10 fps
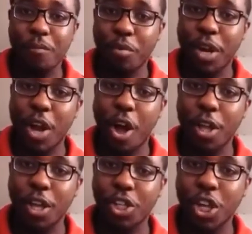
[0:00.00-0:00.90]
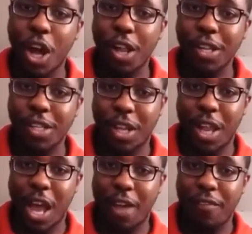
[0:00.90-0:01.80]
bring all your jolly to
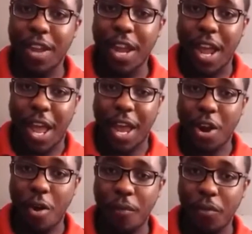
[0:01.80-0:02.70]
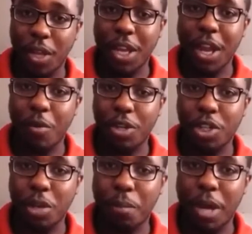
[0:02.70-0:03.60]
life and hopefully that
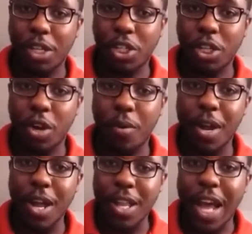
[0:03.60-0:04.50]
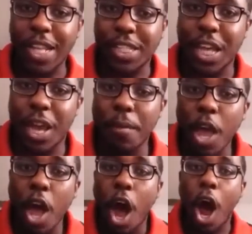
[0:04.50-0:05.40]
wish the best. So that's it.
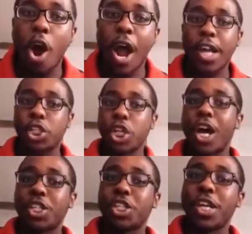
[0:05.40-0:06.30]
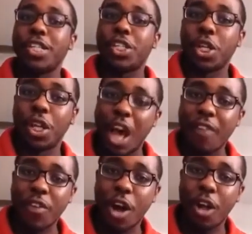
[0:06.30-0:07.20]
All right, Joshies,
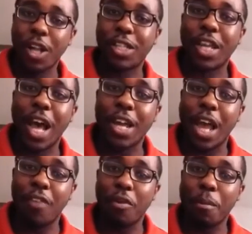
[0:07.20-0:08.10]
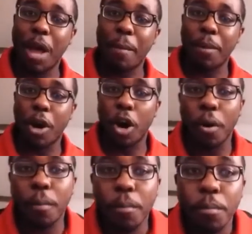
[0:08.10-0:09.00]
love you all to death. And
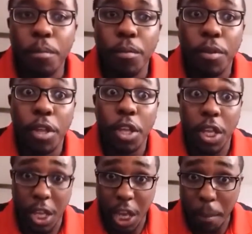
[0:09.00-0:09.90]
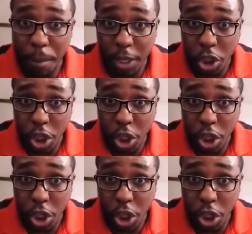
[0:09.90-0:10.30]
remember, keep it